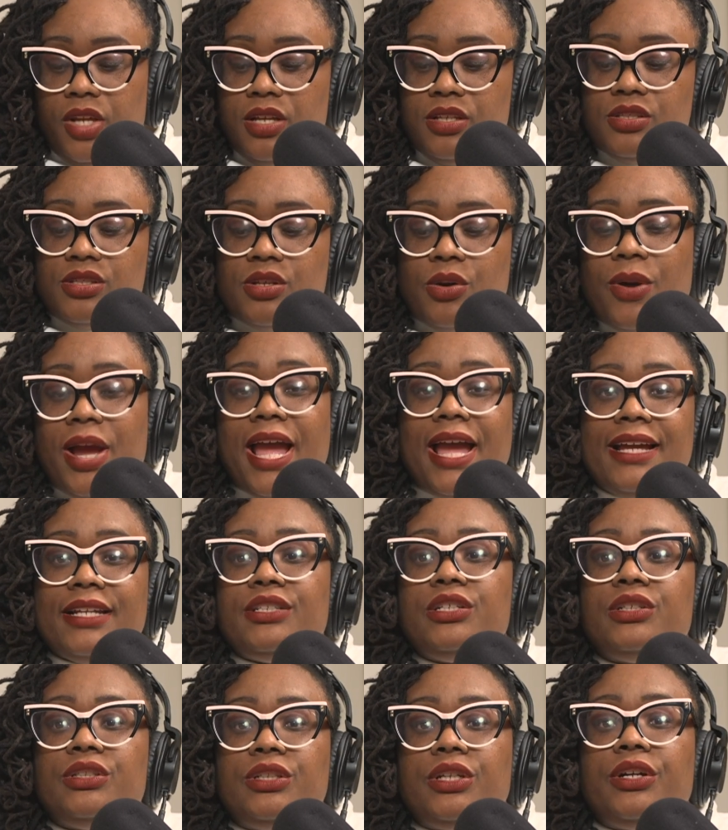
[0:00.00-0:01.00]
So I had
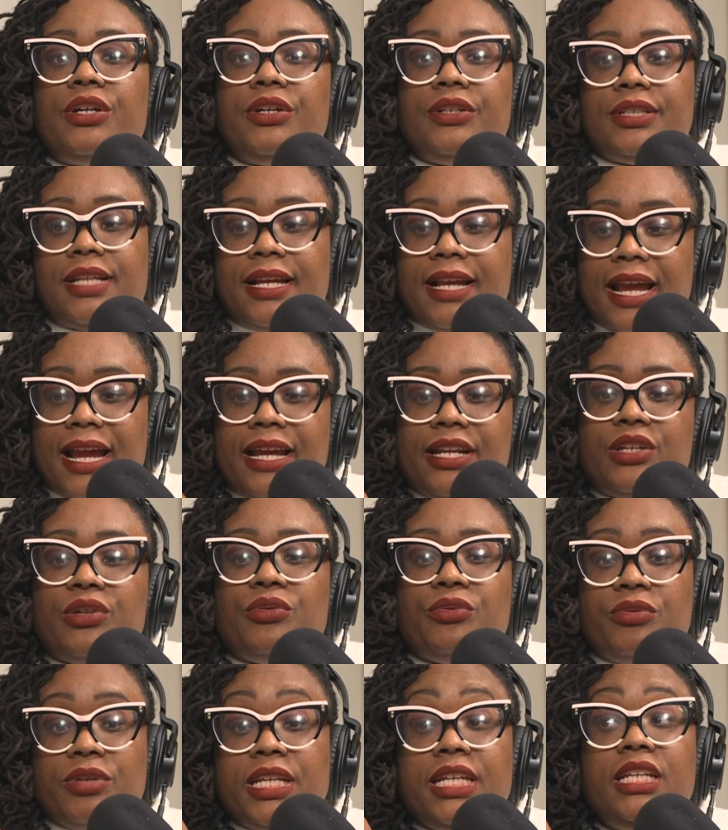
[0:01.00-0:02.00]
to learn, like I had
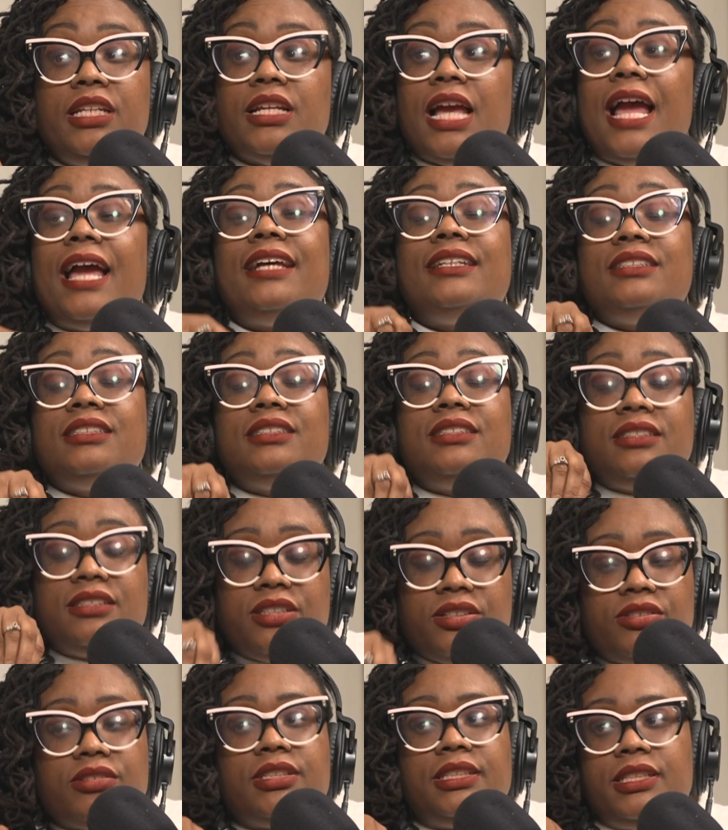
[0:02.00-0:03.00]
to
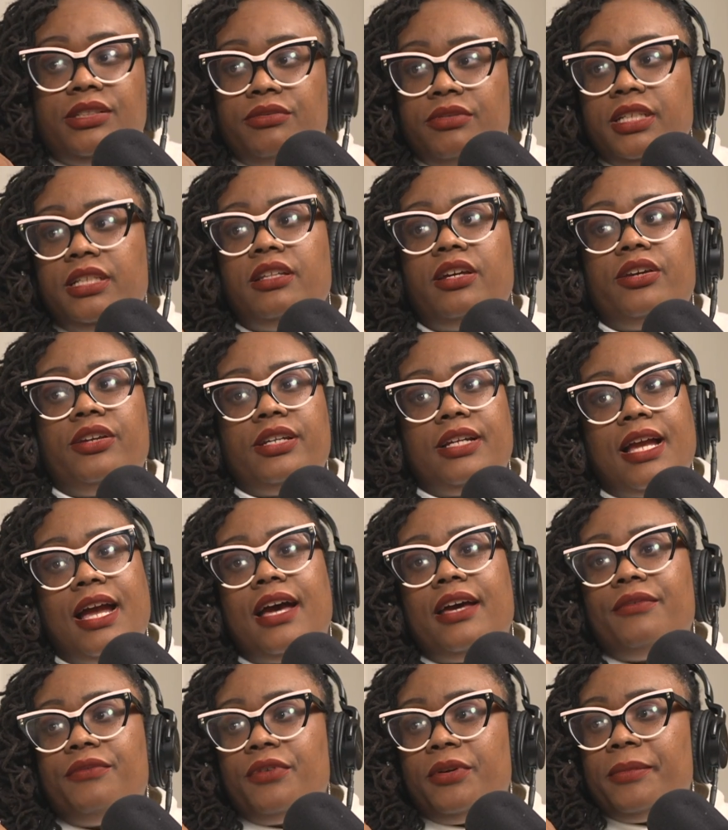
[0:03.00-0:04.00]
literally relearn
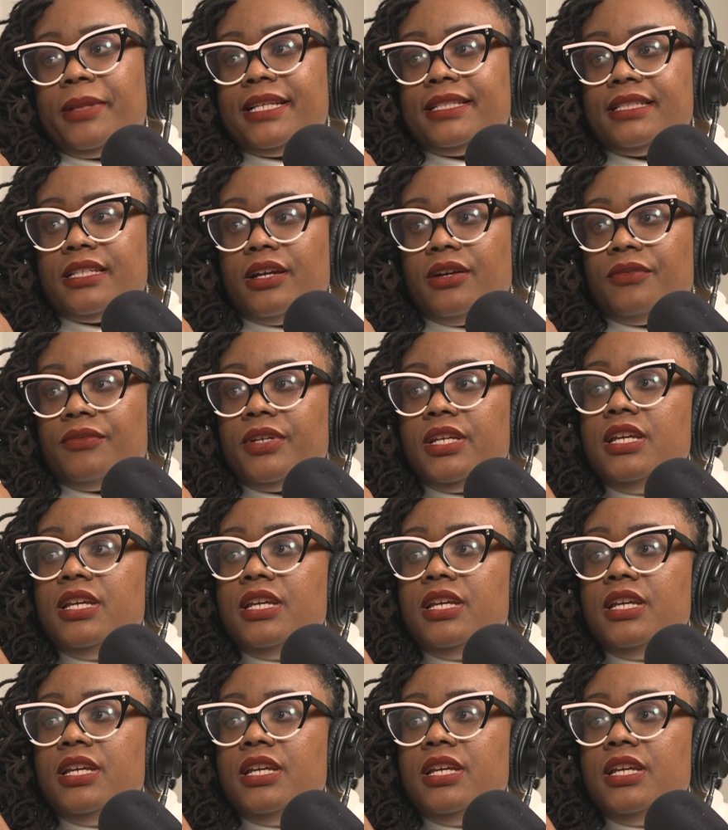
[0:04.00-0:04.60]
God for myself.